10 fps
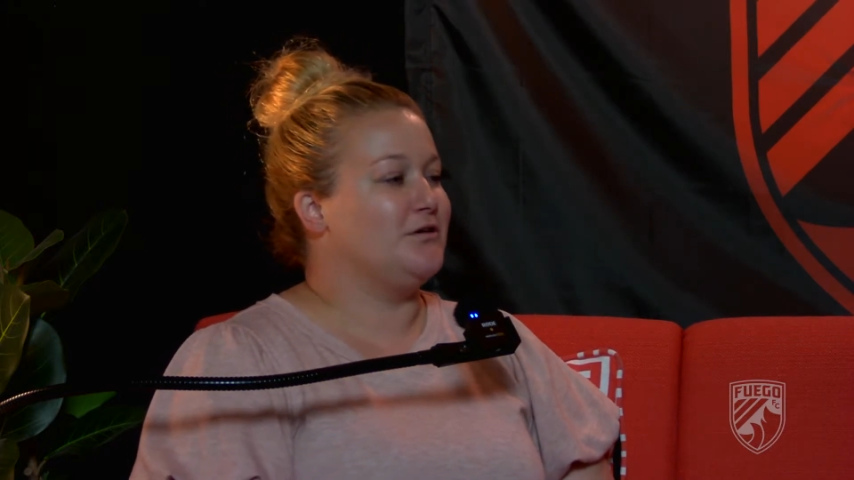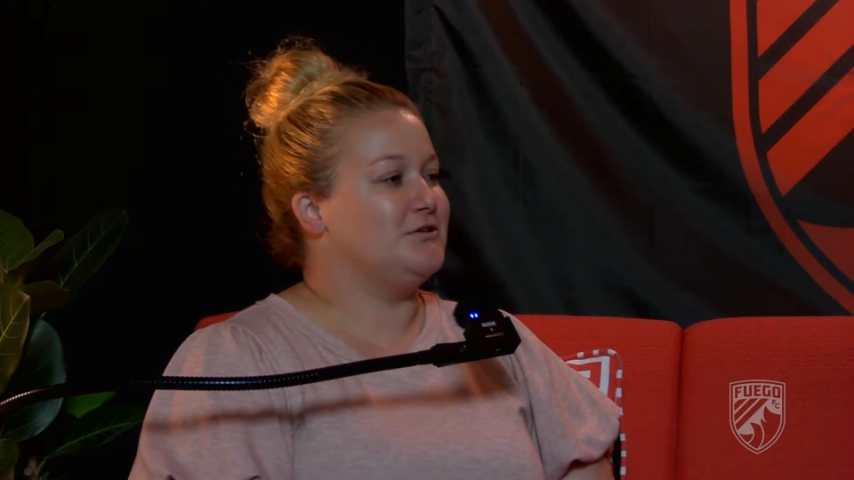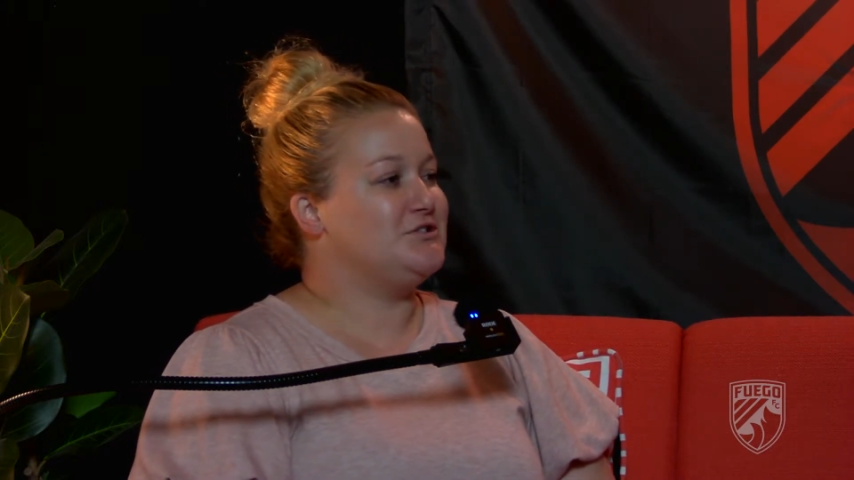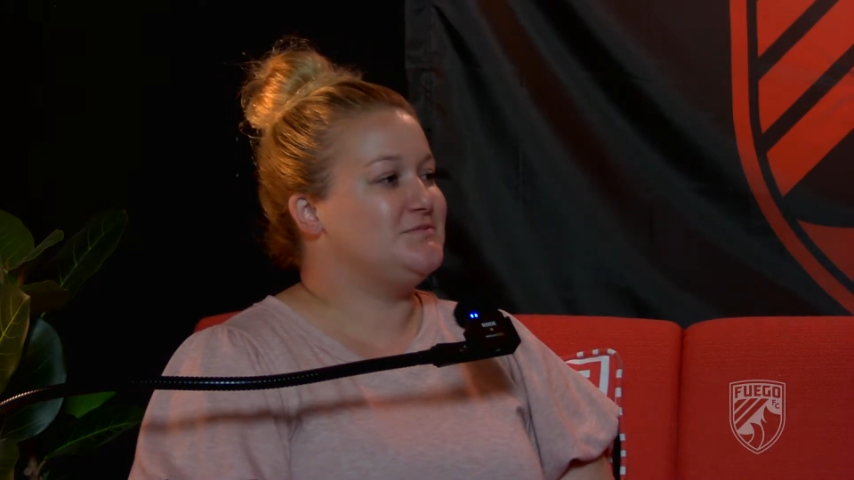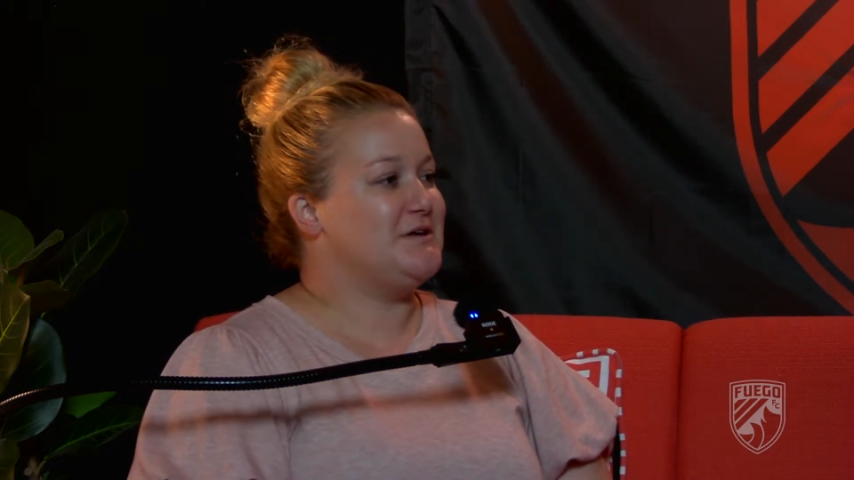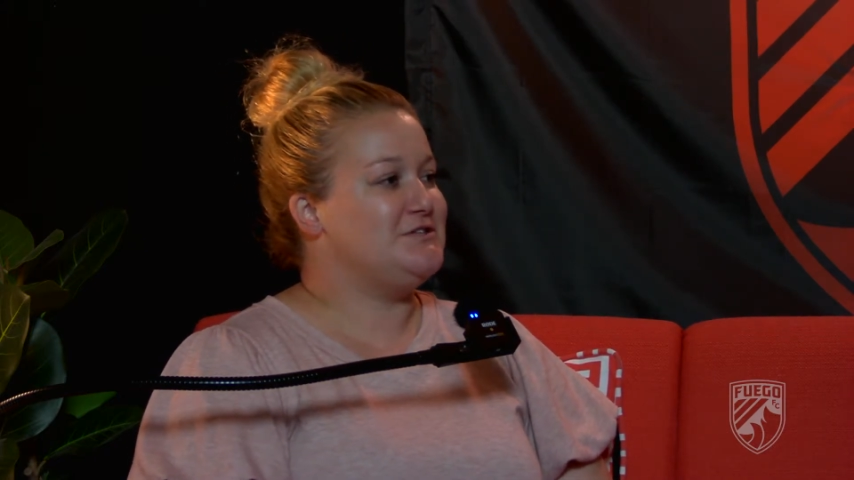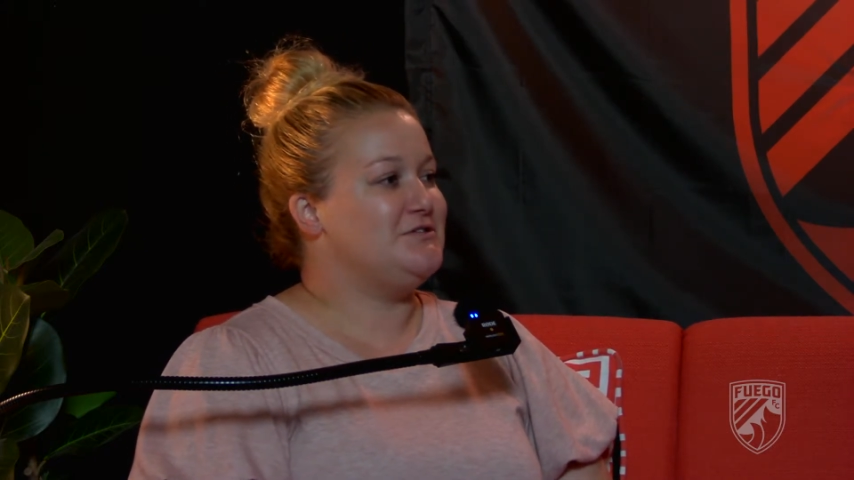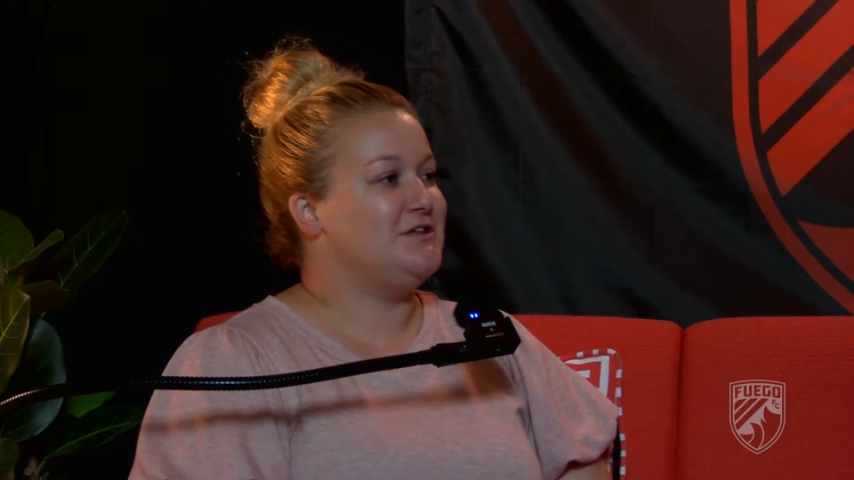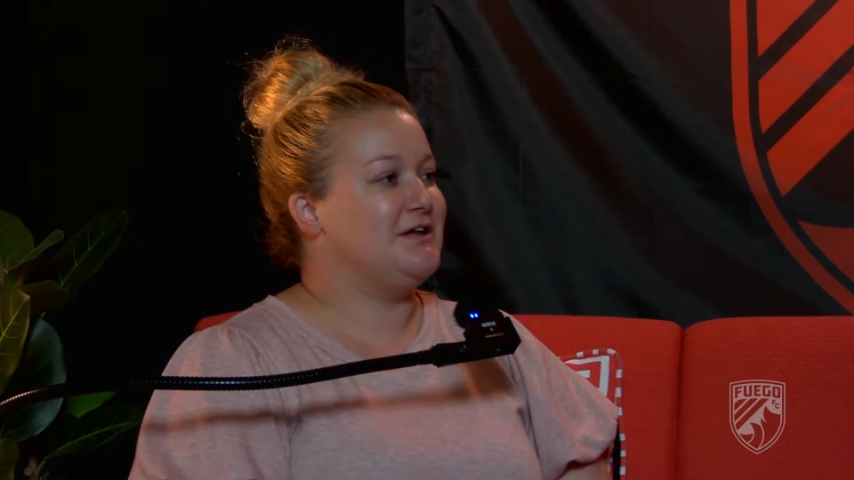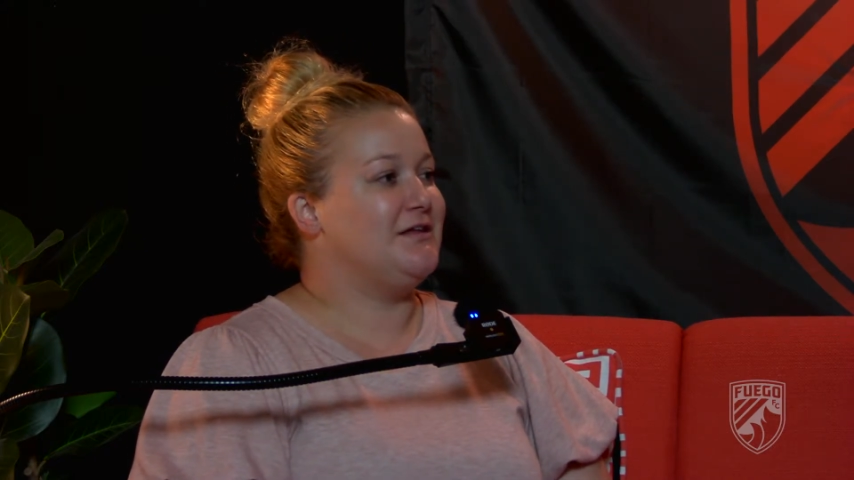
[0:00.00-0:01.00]
it just makes you
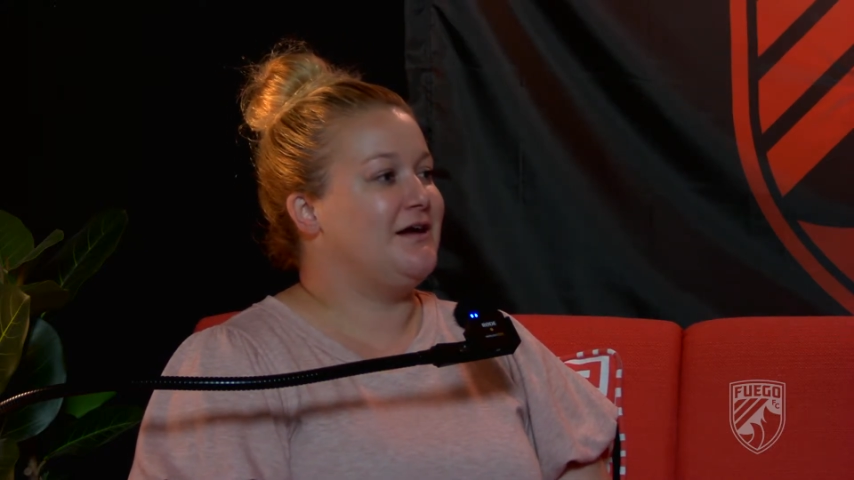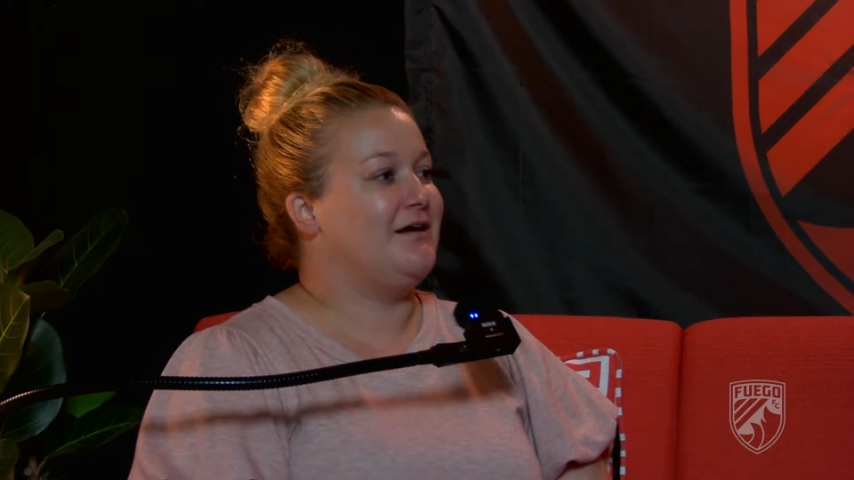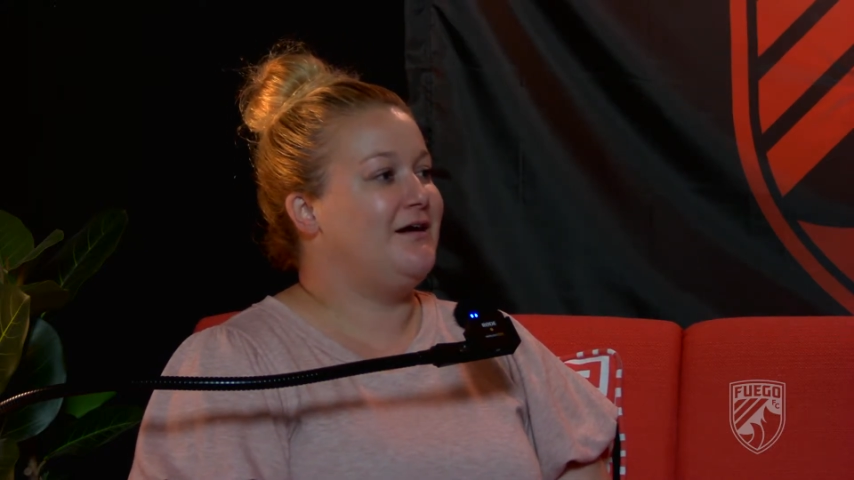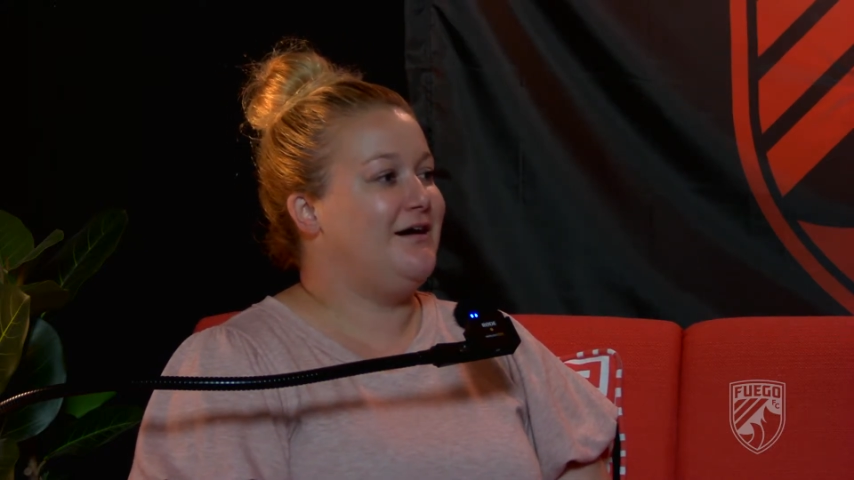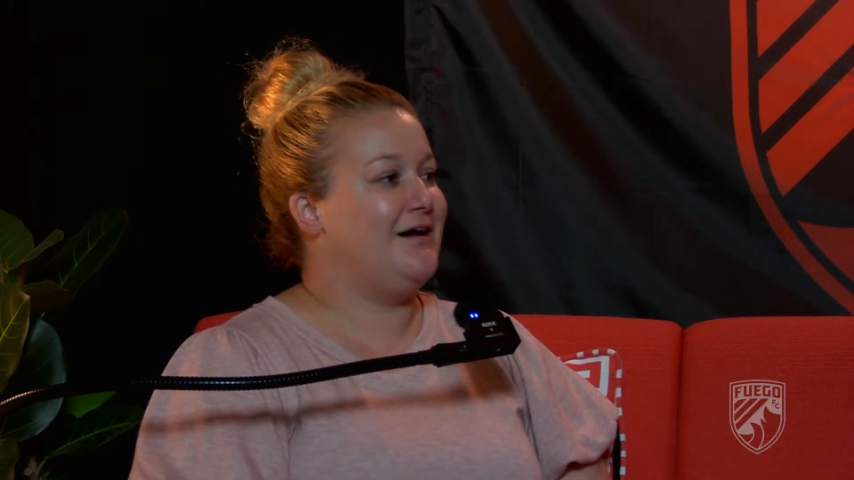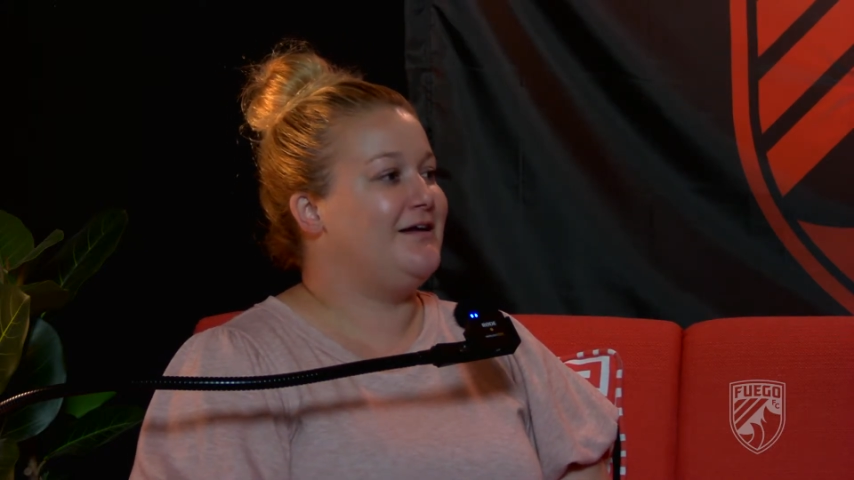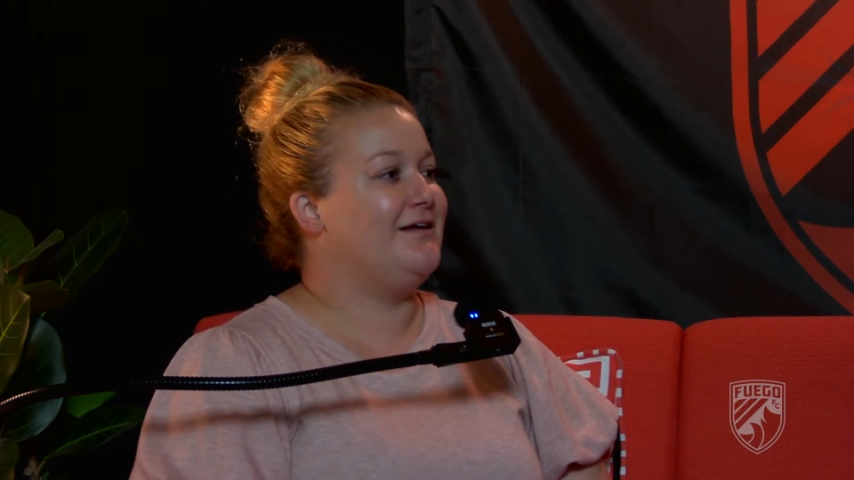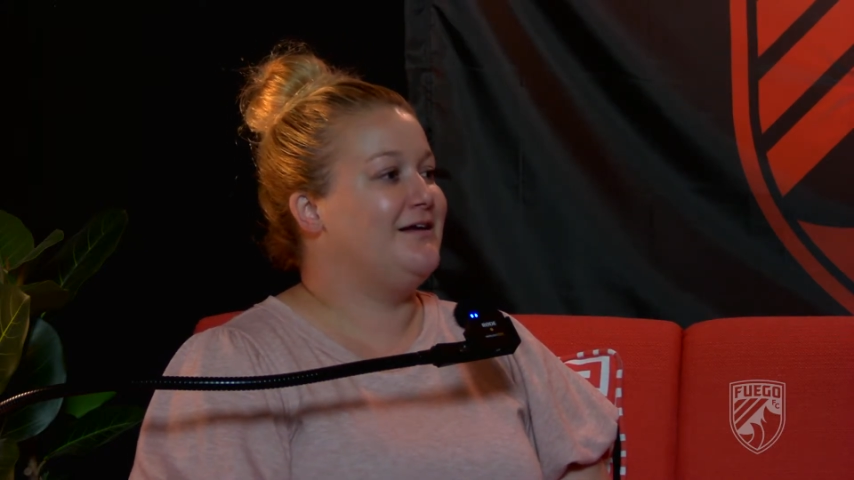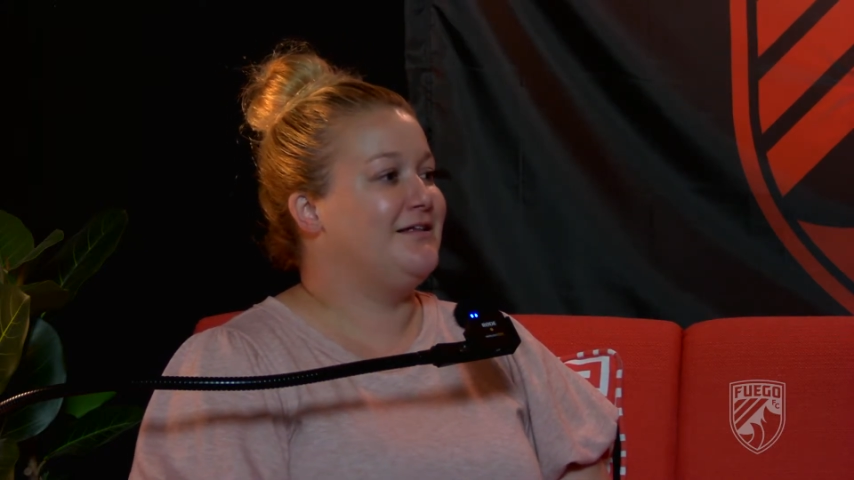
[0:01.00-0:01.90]
think like, God,